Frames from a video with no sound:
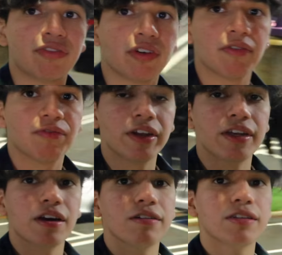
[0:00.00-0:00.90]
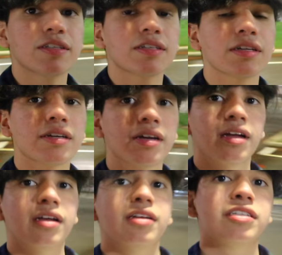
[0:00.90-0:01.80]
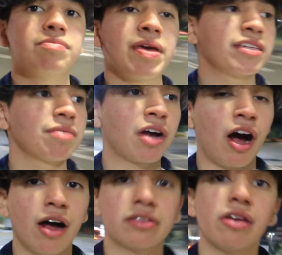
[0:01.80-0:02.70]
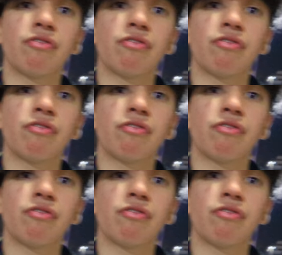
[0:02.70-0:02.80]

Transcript: film videos, to make some content